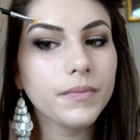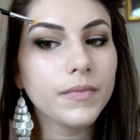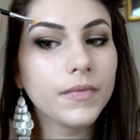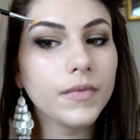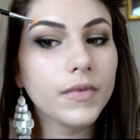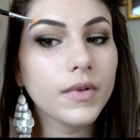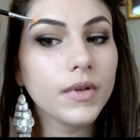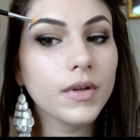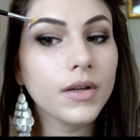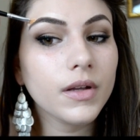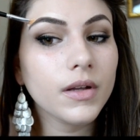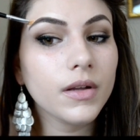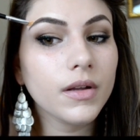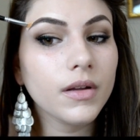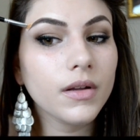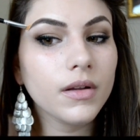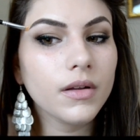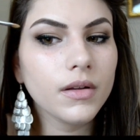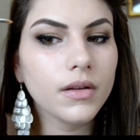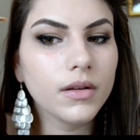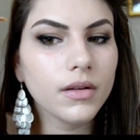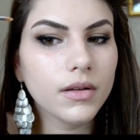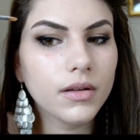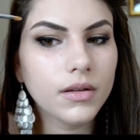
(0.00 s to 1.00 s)

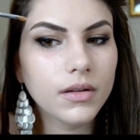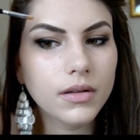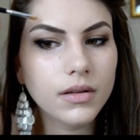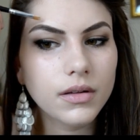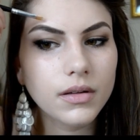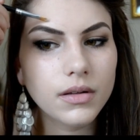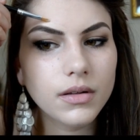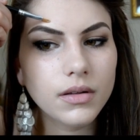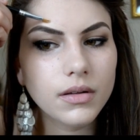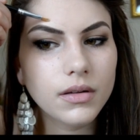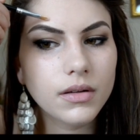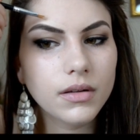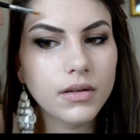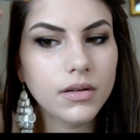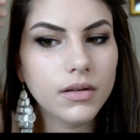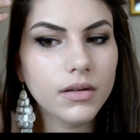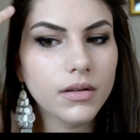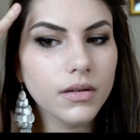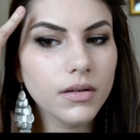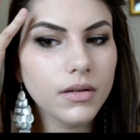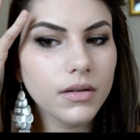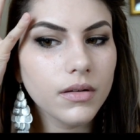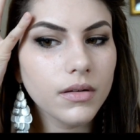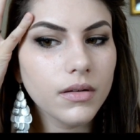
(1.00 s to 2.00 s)

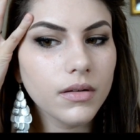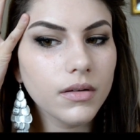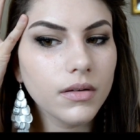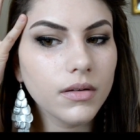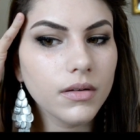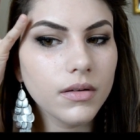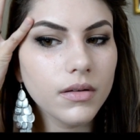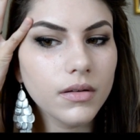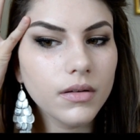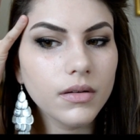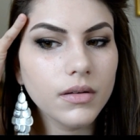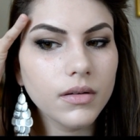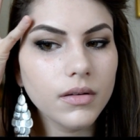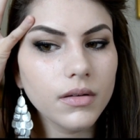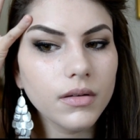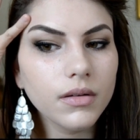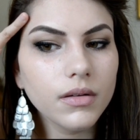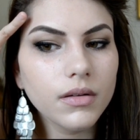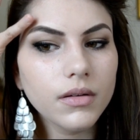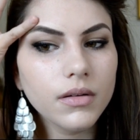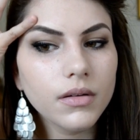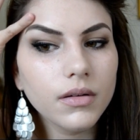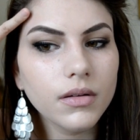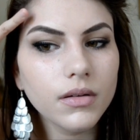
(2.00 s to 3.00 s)

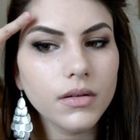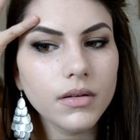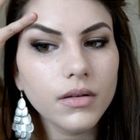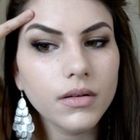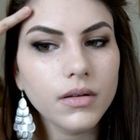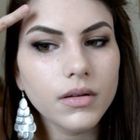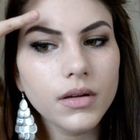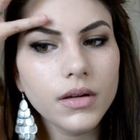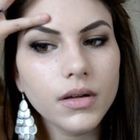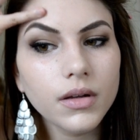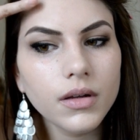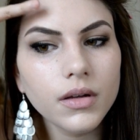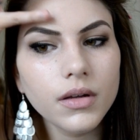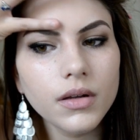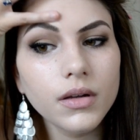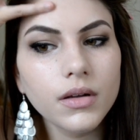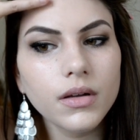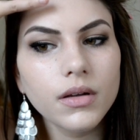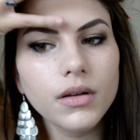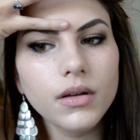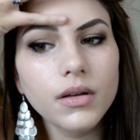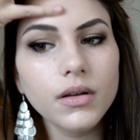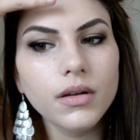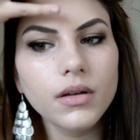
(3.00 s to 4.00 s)

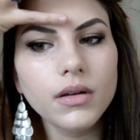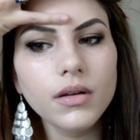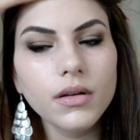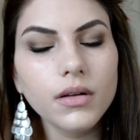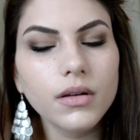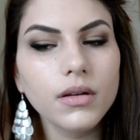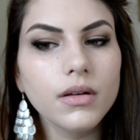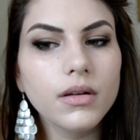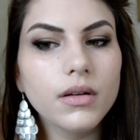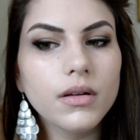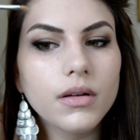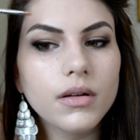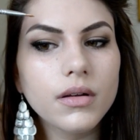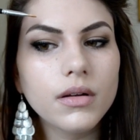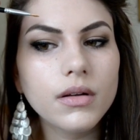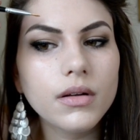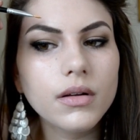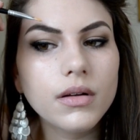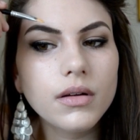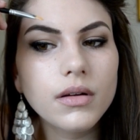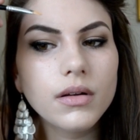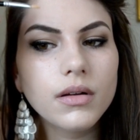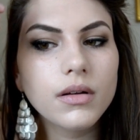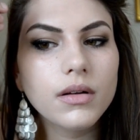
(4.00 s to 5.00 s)

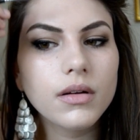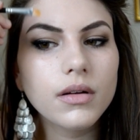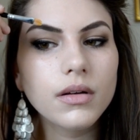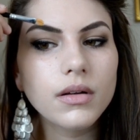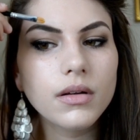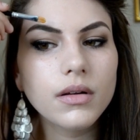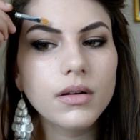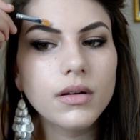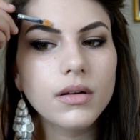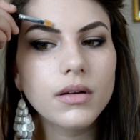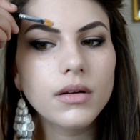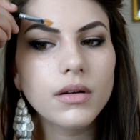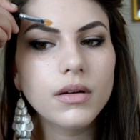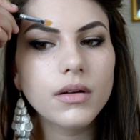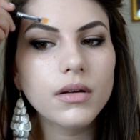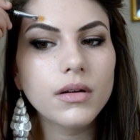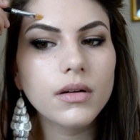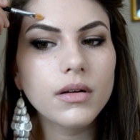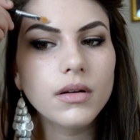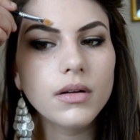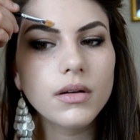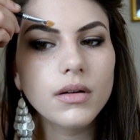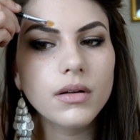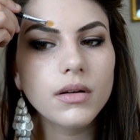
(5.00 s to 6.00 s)

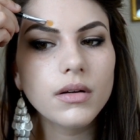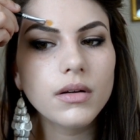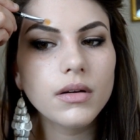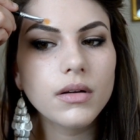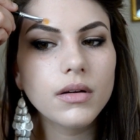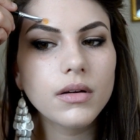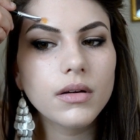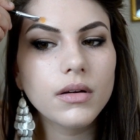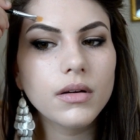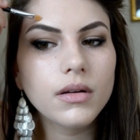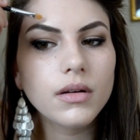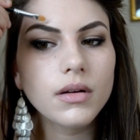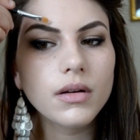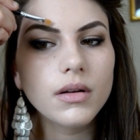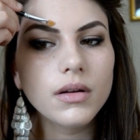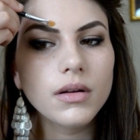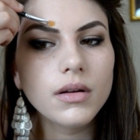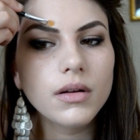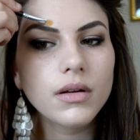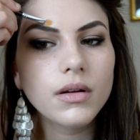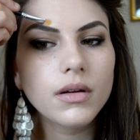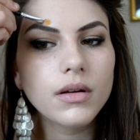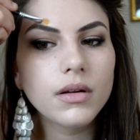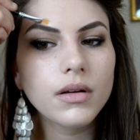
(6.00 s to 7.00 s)

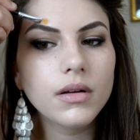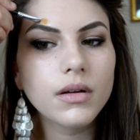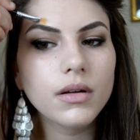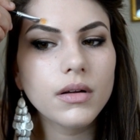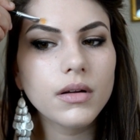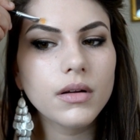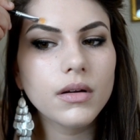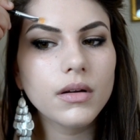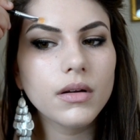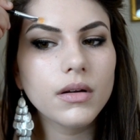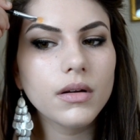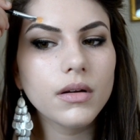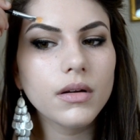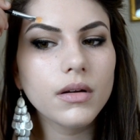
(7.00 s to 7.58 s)
Nobody speaks.